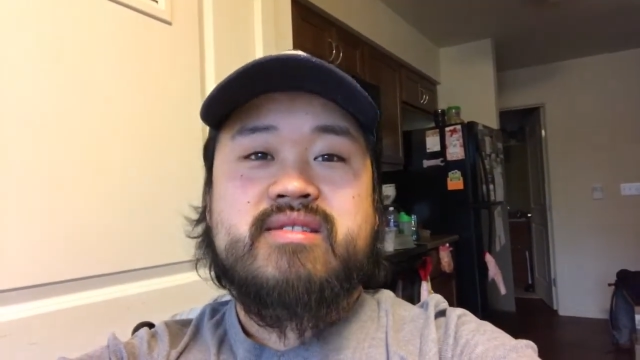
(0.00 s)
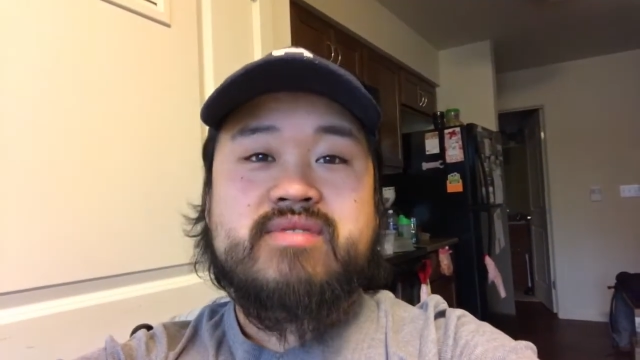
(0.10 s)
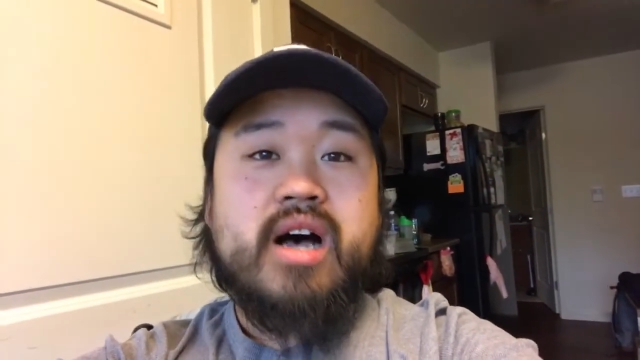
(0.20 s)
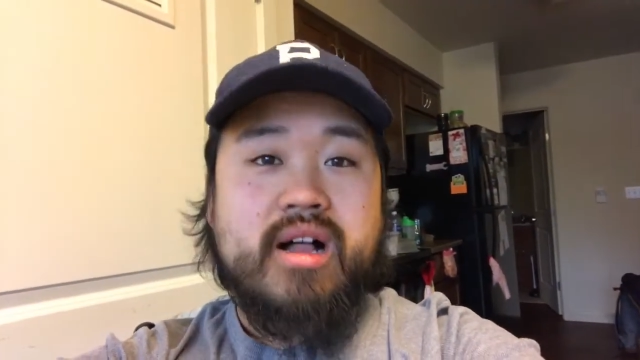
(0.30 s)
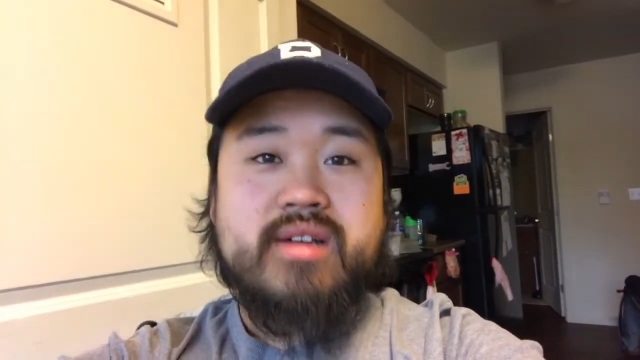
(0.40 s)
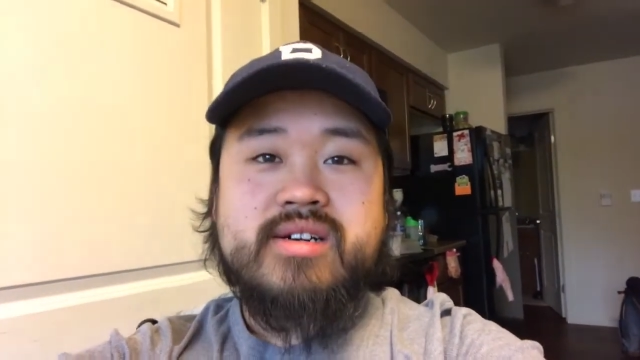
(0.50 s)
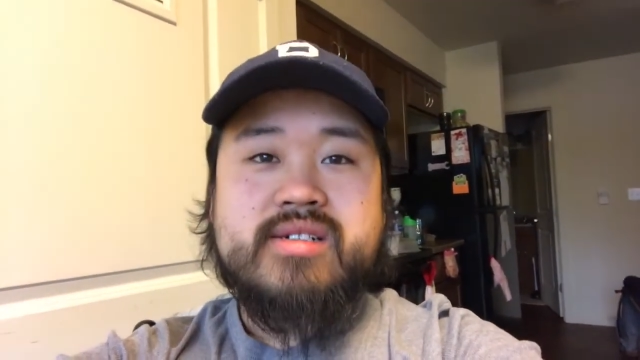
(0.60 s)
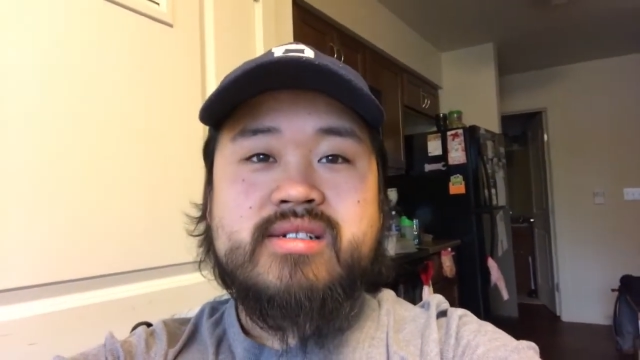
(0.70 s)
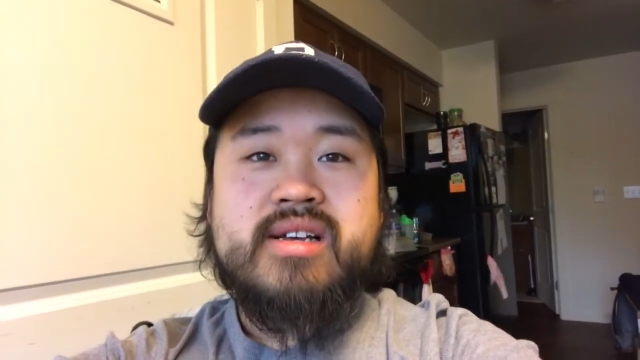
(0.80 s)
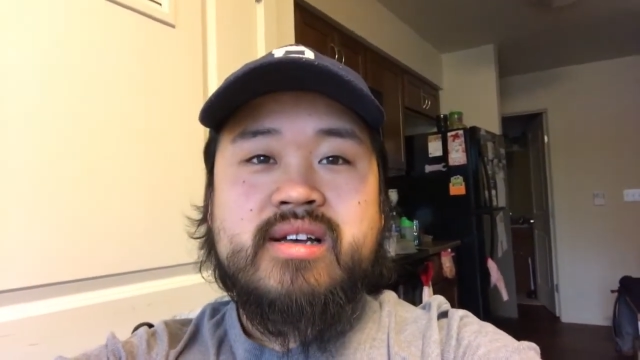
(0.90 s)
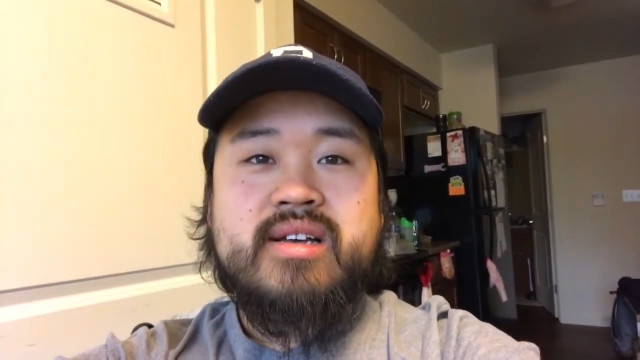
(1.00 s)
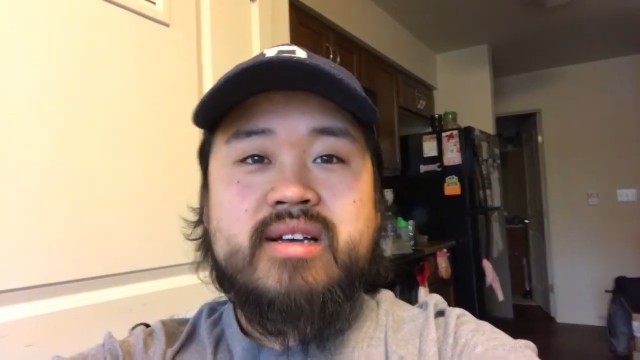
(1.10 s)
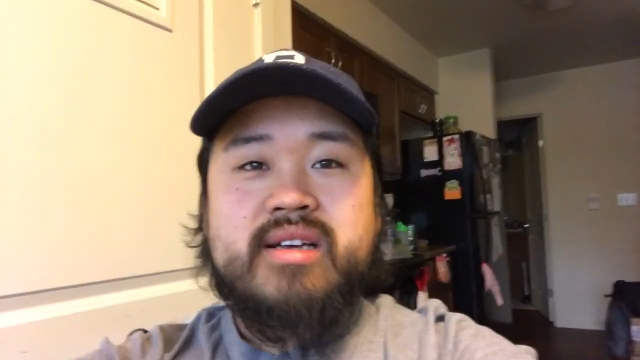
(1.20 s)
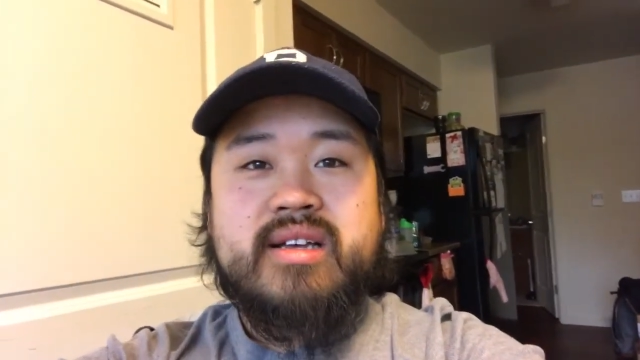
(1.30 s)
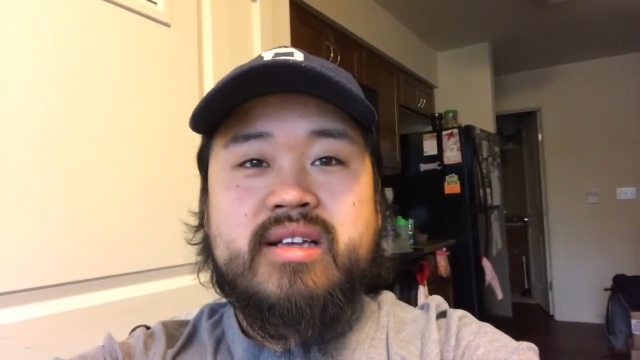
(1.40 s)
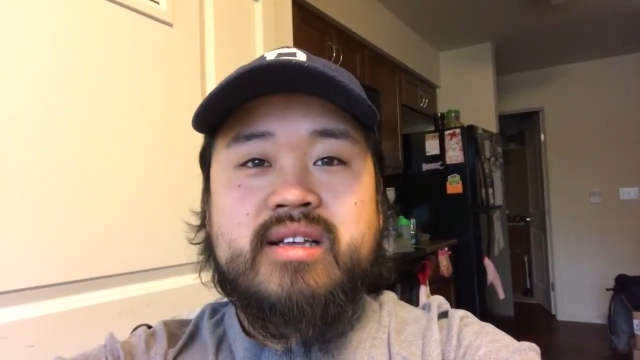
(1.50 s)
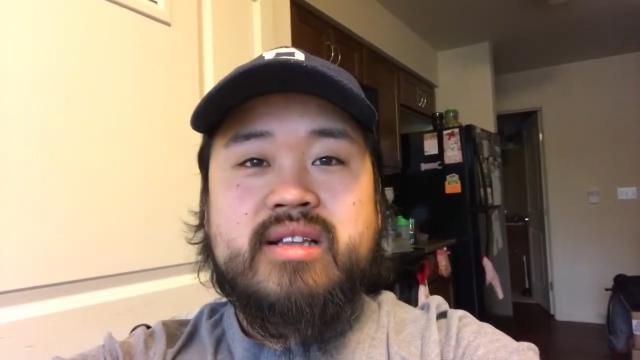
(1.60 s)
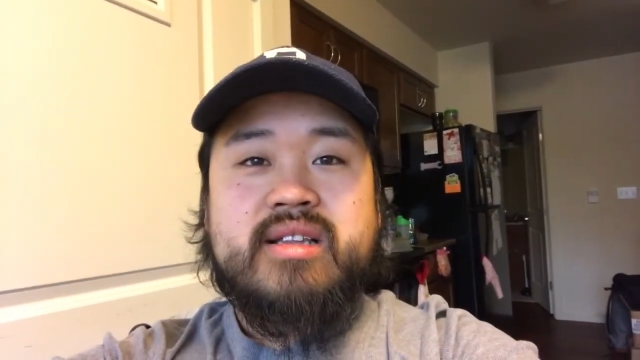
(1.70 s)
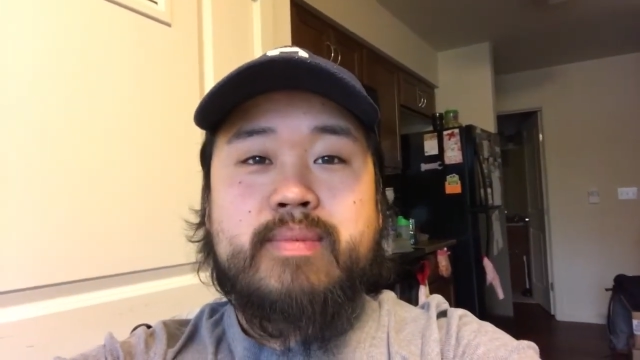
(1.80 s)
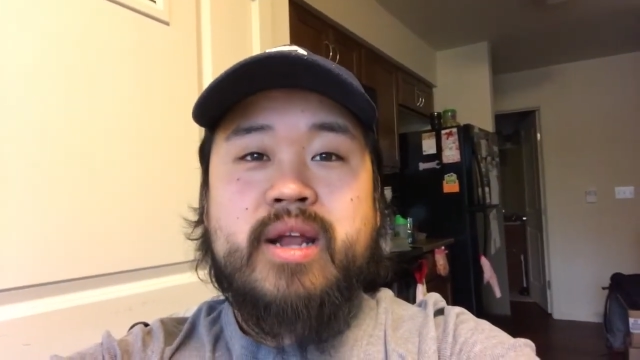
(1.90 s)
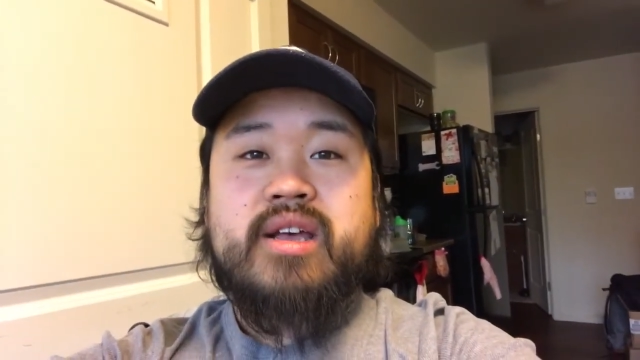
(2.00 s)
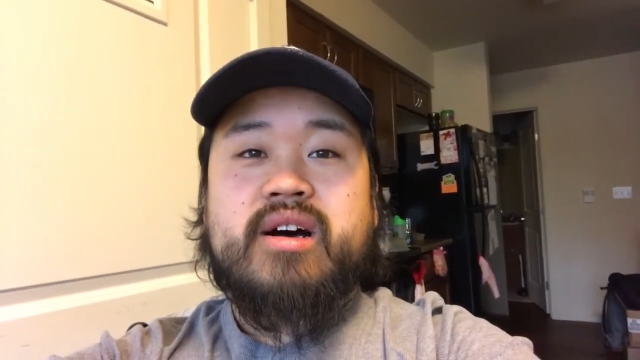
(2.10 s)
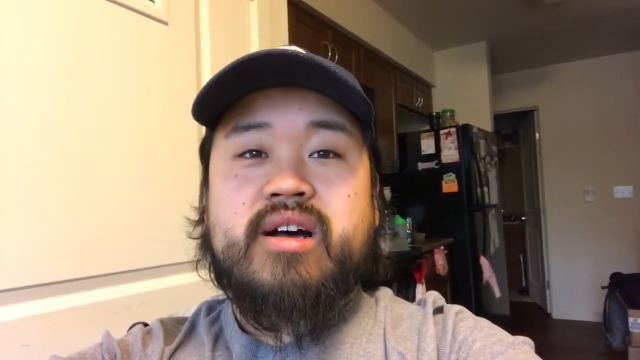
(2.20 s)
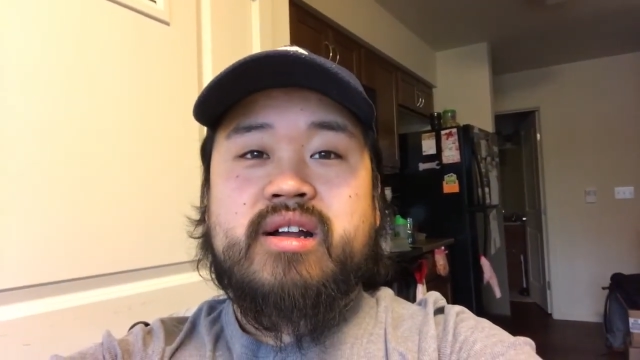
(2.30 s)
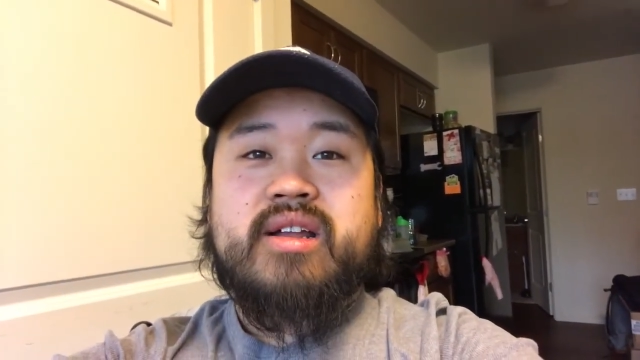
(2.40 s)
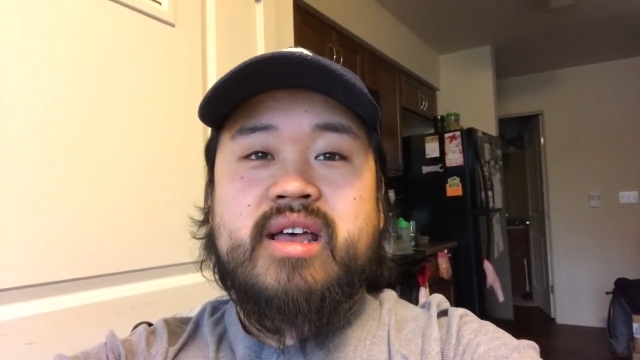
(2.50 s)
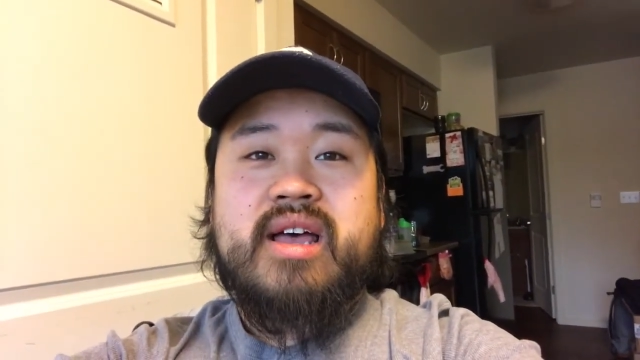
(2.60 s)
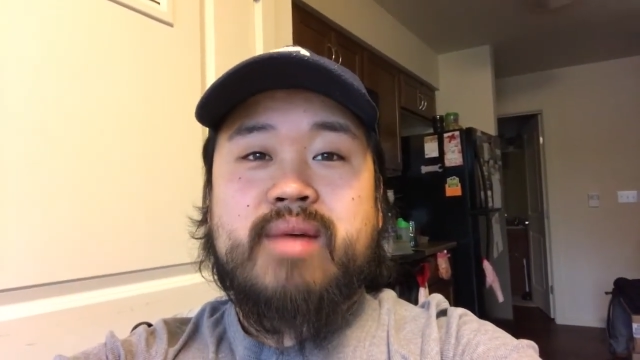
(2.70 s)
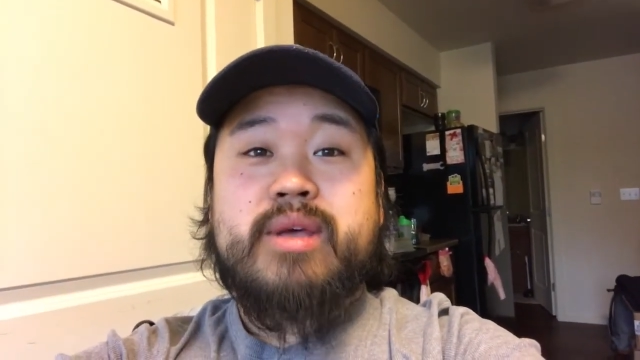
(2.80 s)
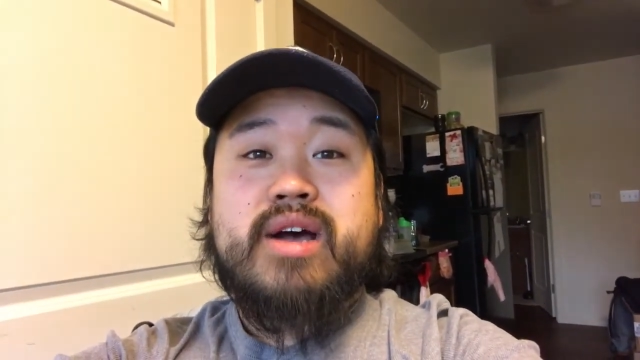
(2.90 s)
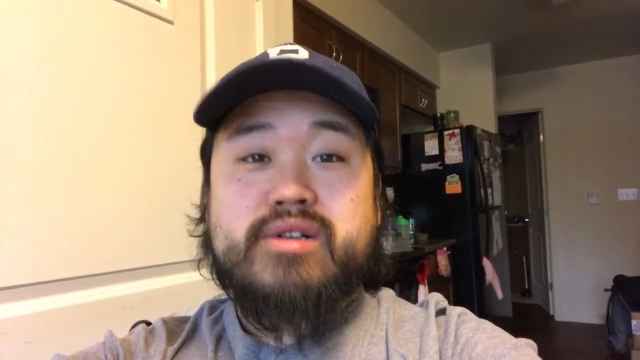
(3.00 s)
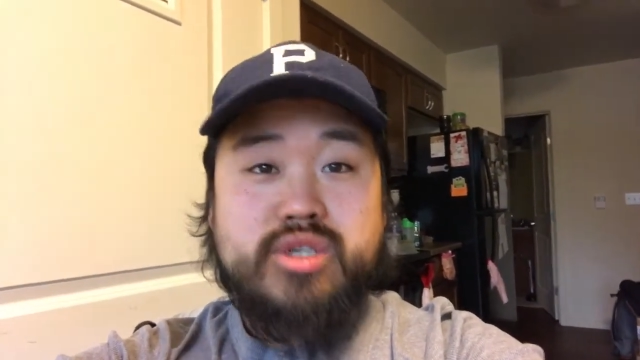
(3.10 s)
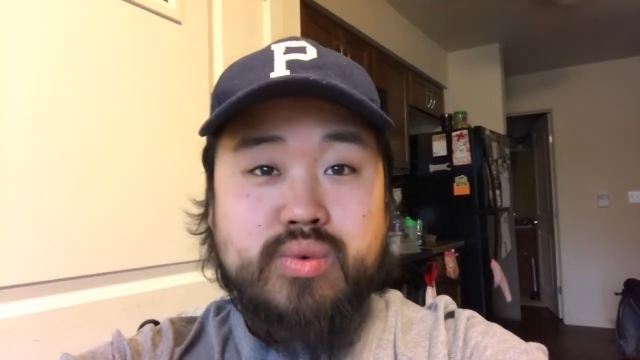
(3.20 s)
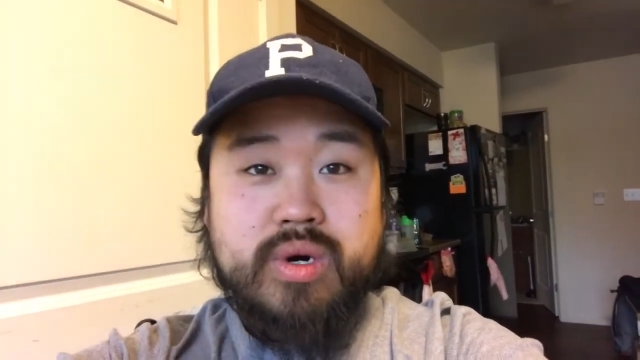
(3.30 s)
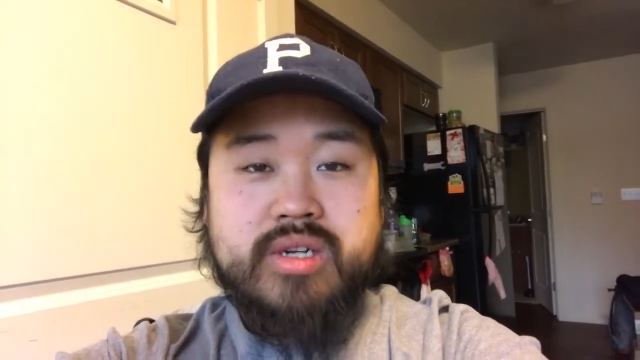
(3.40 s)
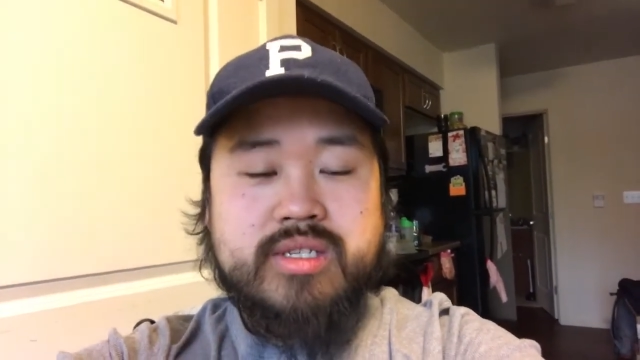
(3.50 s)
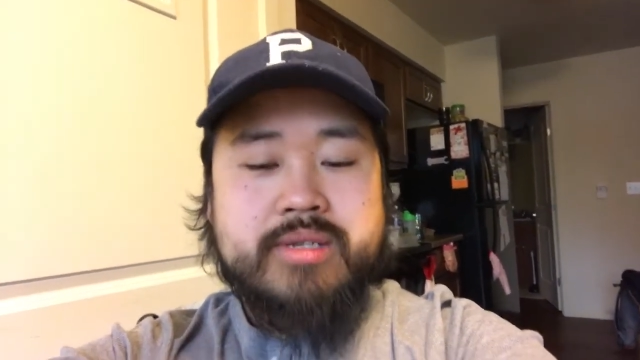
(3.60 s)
of dollars depending on how many hours you worked.